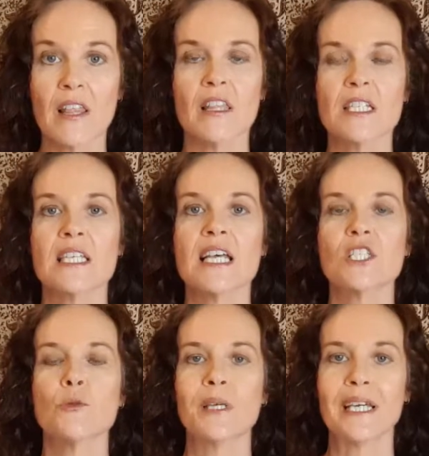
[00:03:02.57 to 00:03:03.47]
This
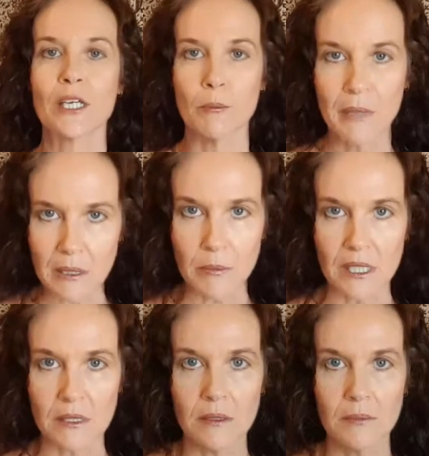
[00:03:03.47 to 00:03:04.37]
has to be a
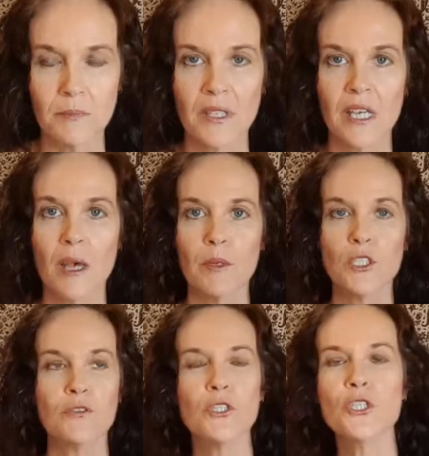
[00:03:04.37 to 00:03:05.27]
commitment.
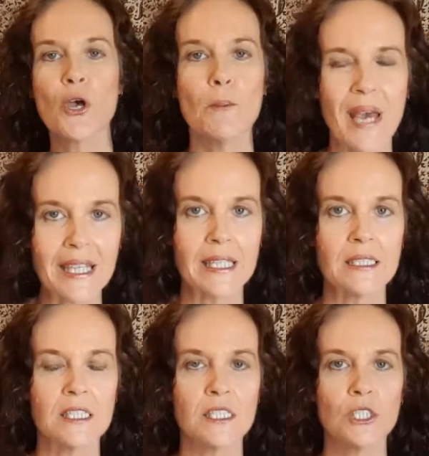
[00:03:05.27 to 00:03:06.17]
Because if you don't make that
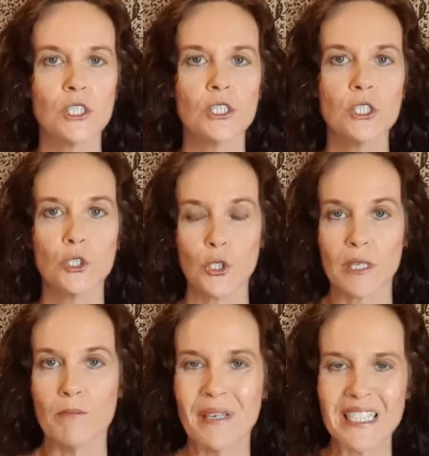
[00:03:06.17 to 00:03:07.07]
decision to
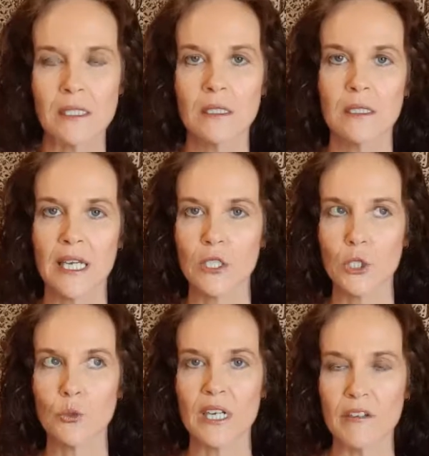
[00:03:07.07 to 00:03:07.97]
commit and
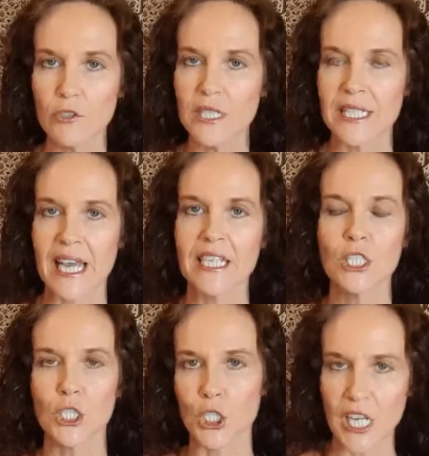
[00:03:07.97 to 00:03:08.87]
do whatever it
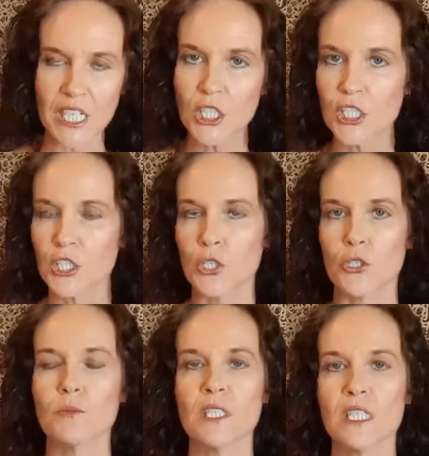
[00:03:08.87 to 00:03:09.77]
takes to change the
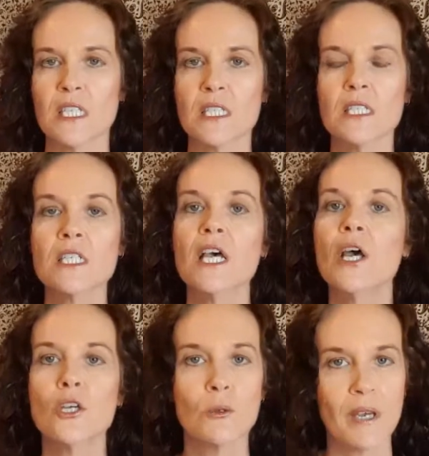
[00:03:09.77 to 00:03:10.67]
circumstances,
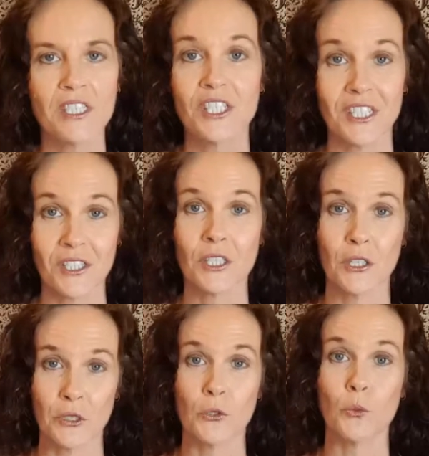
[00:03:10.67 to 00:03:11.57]
your magic isn't
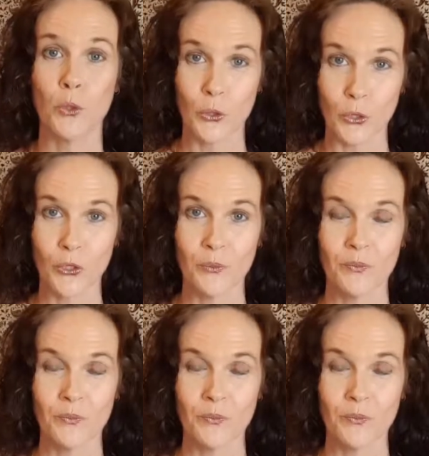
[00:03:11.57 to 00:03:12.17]
going to work.